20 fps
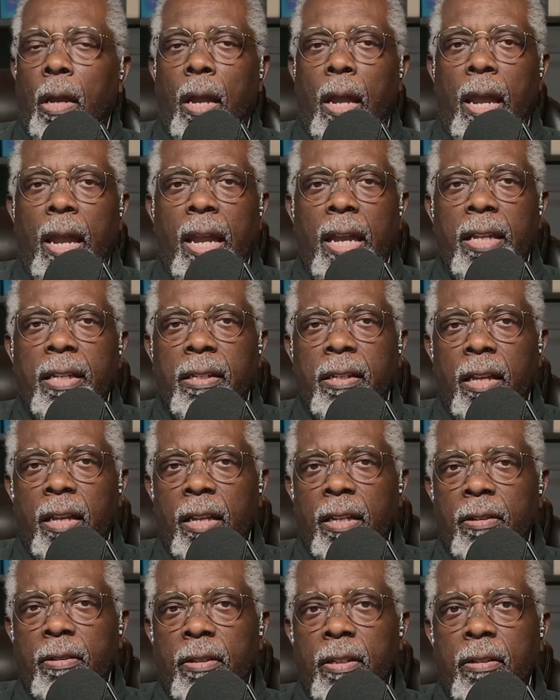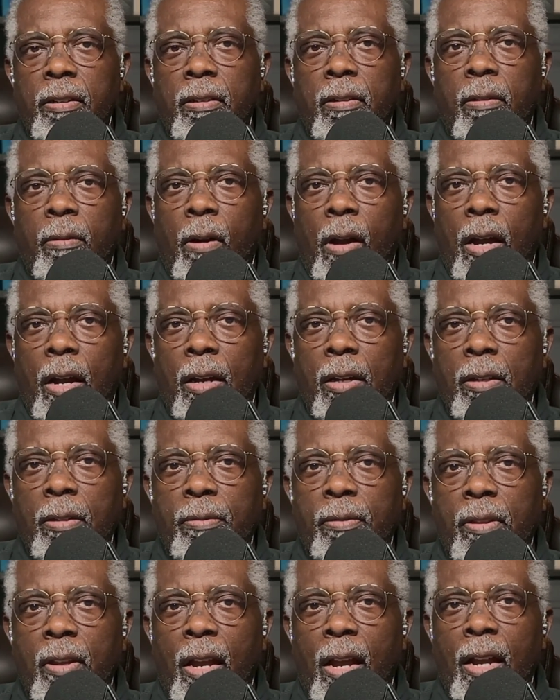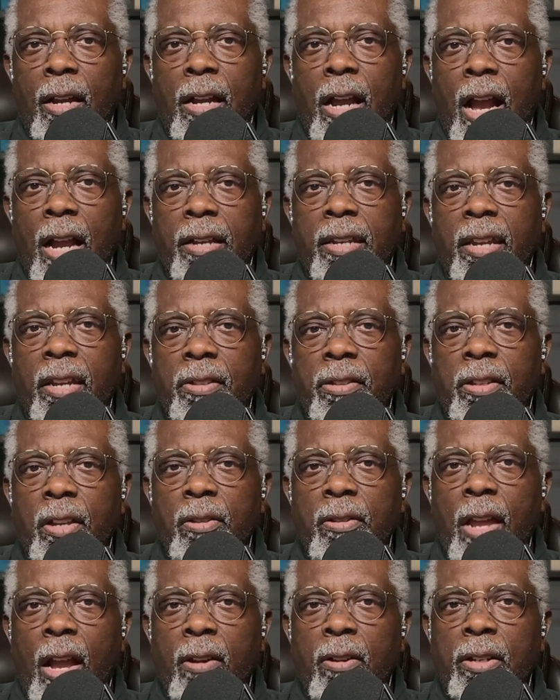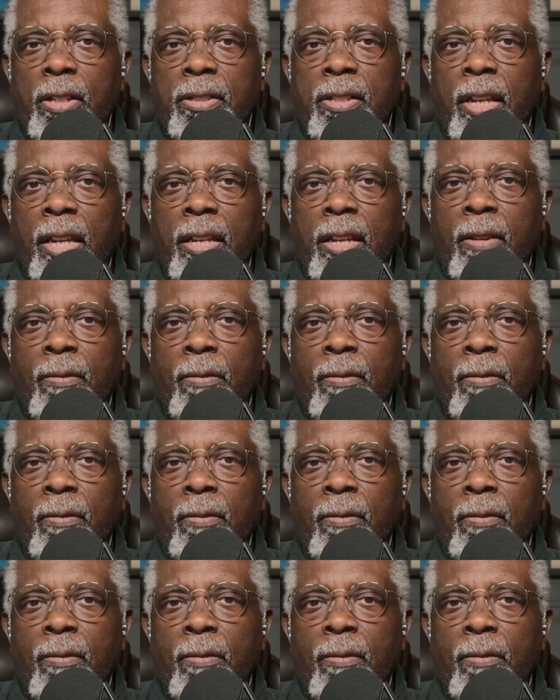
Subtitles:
And I guess they're not going to take